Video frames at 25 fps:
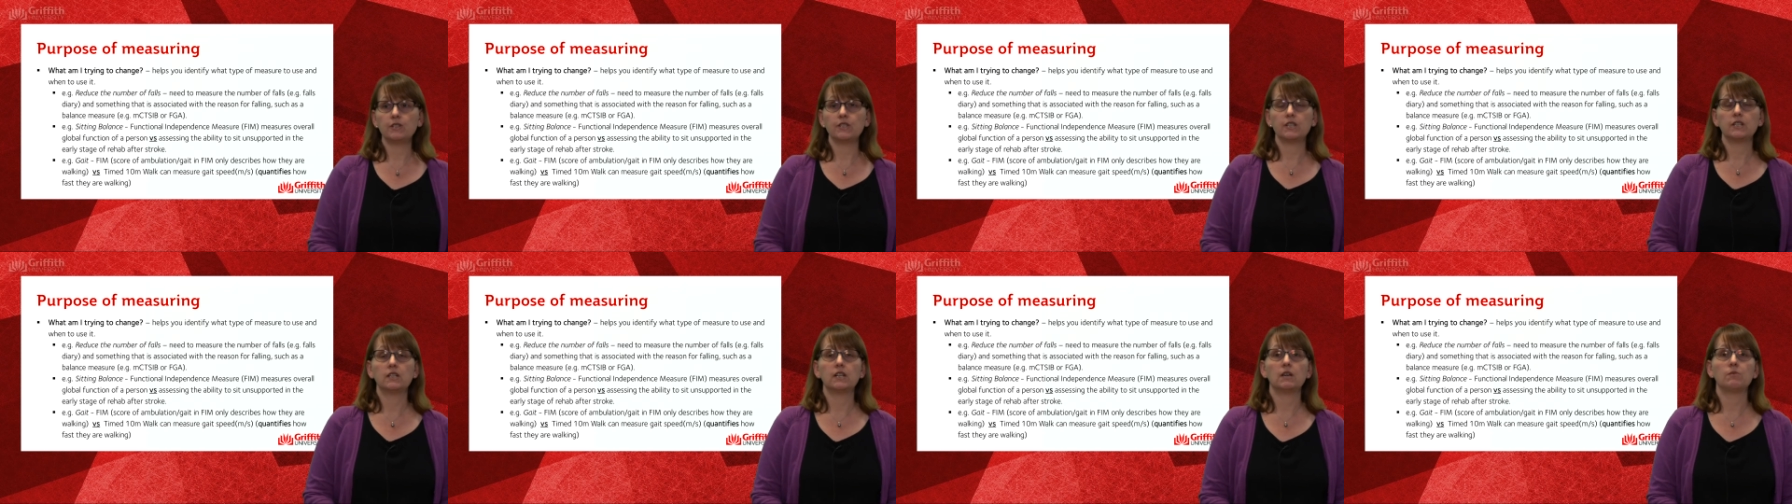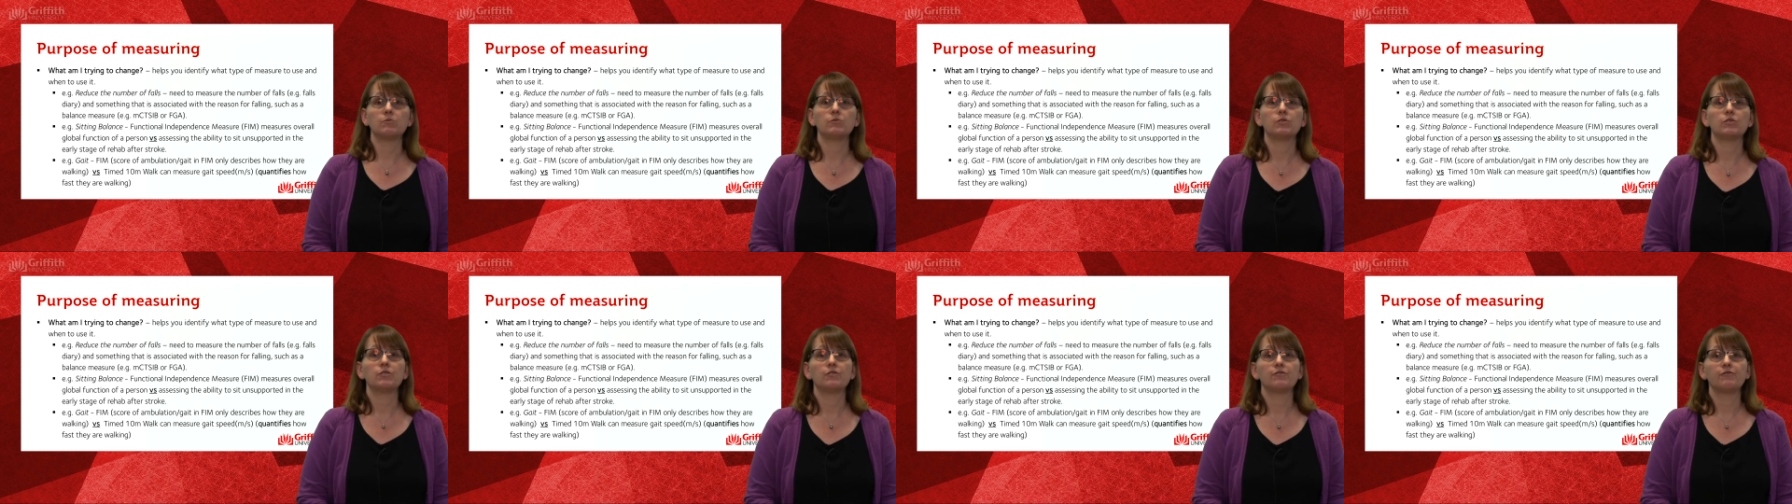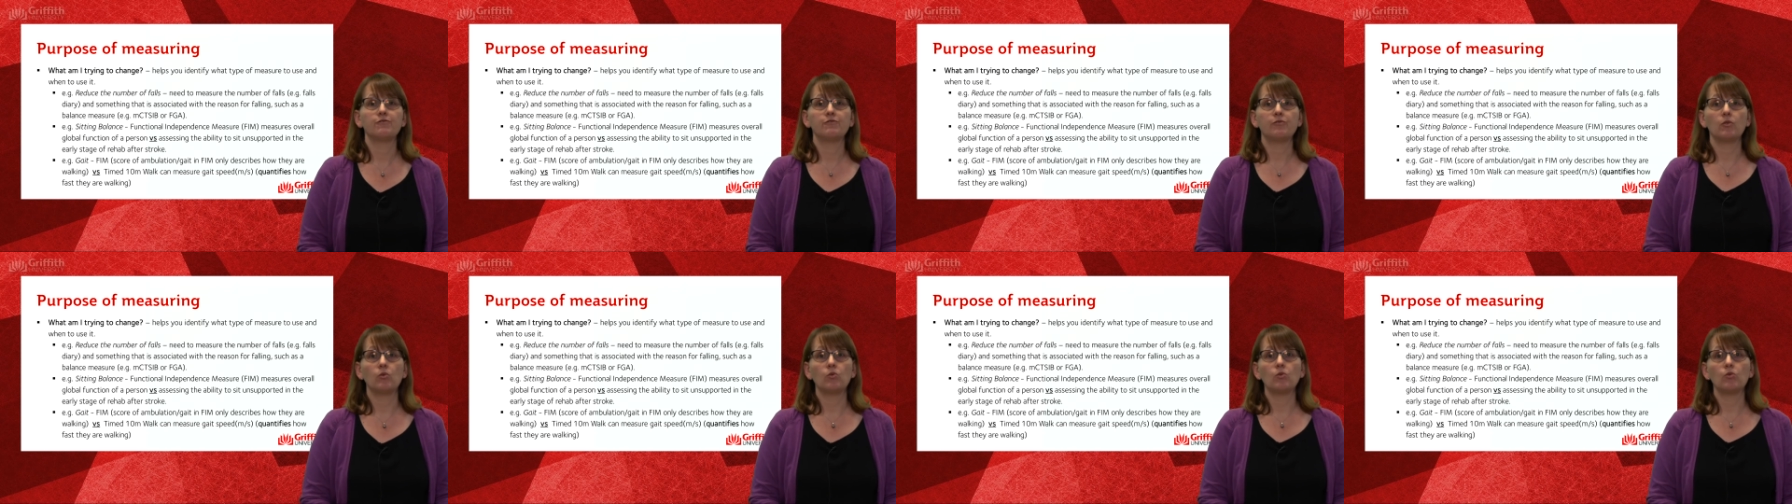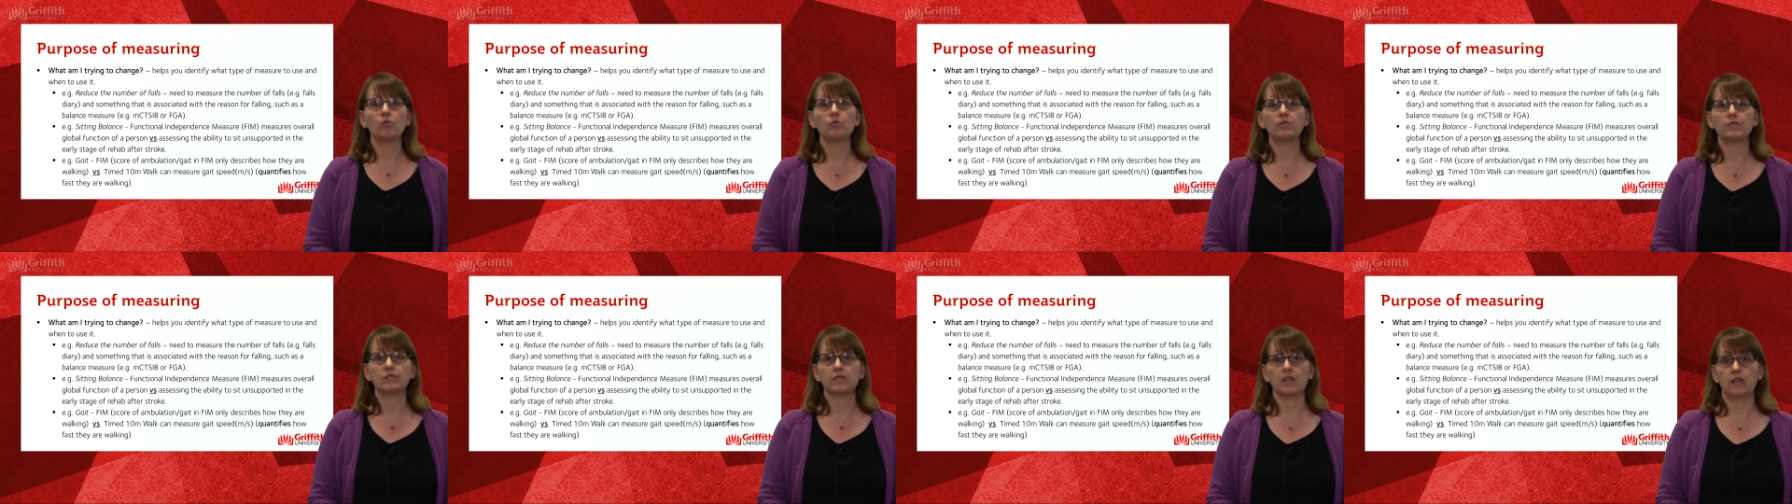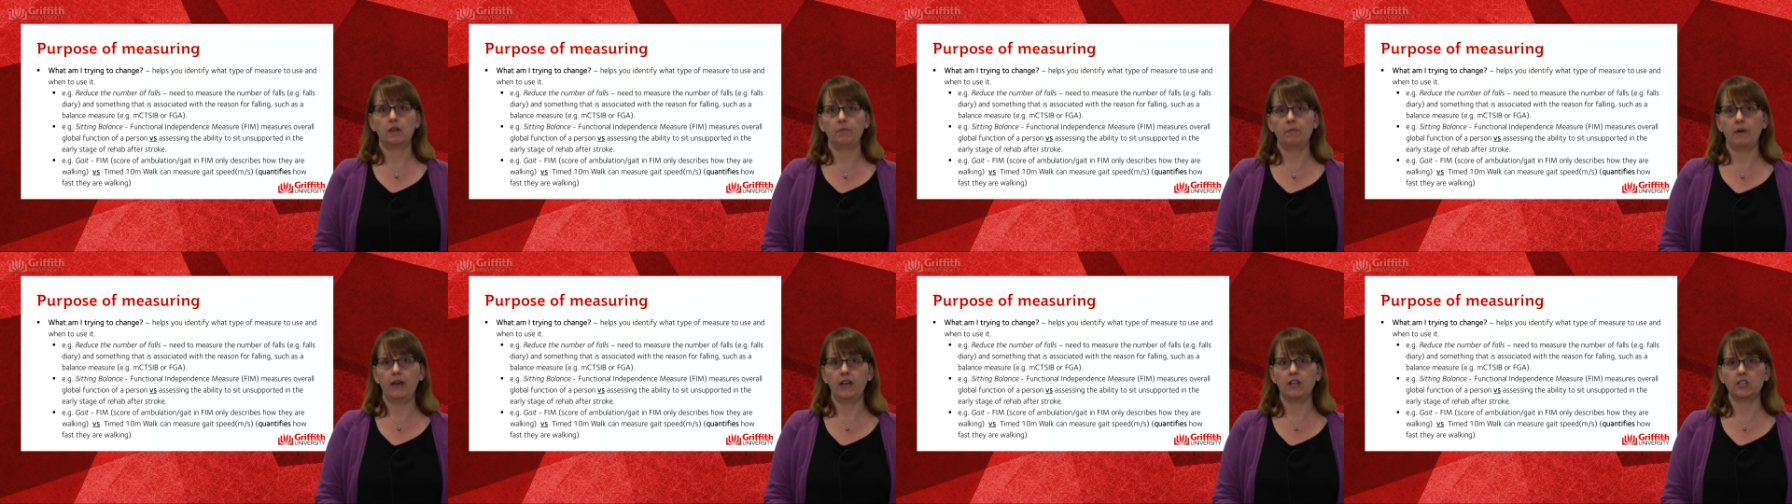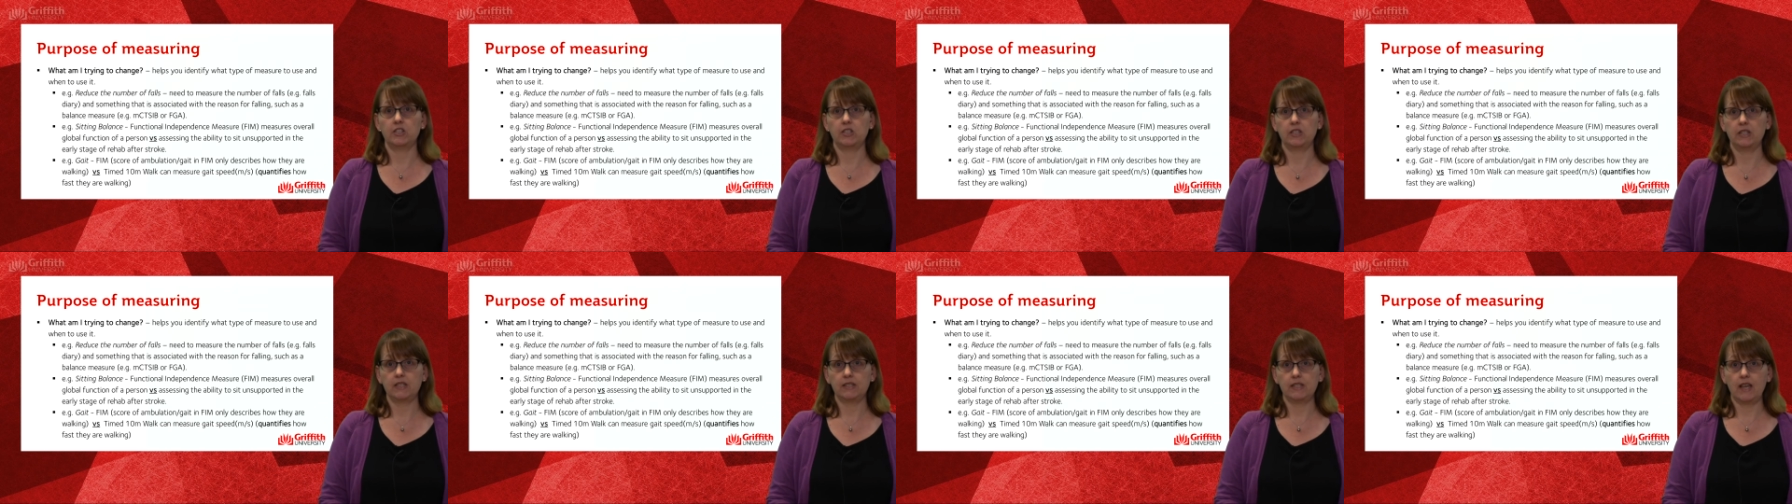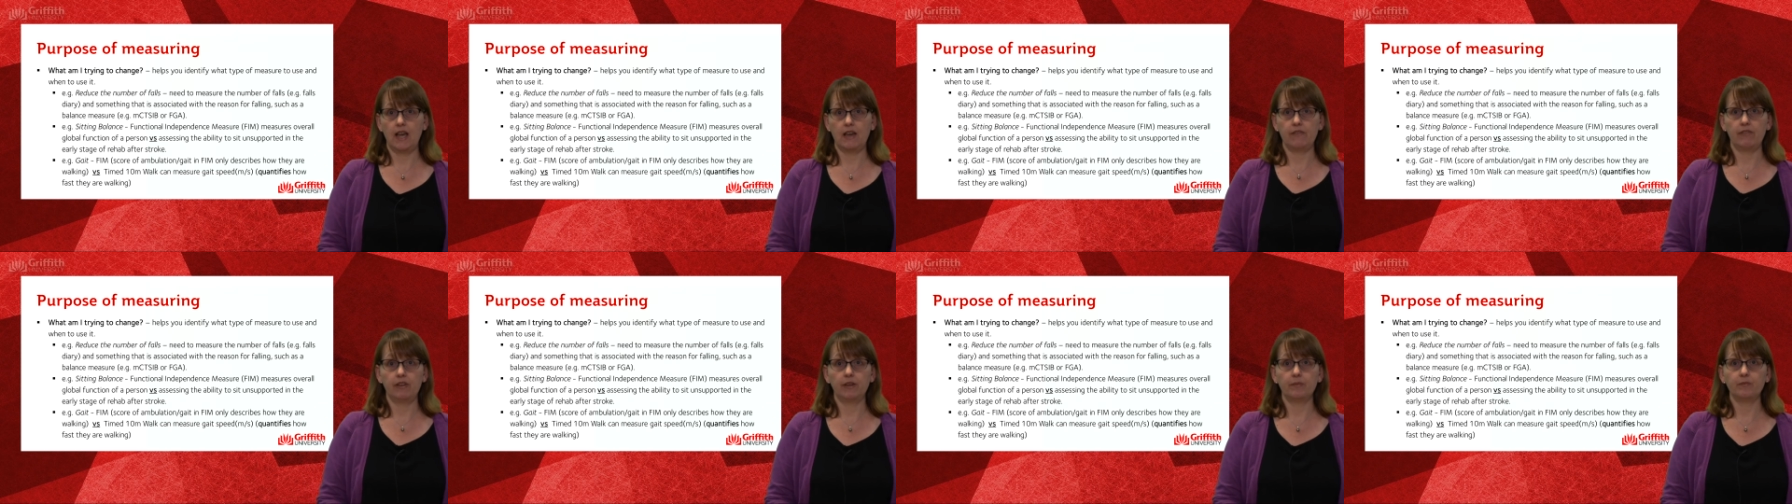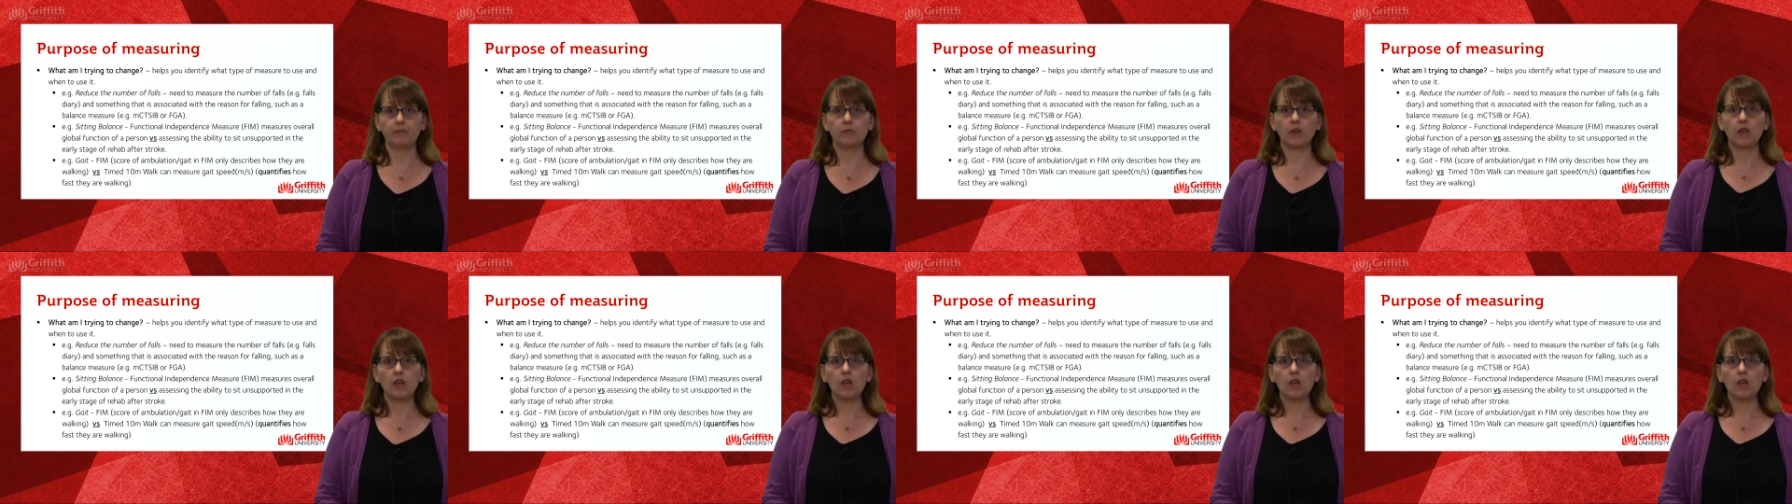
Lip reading: the number of falls that a patient is having,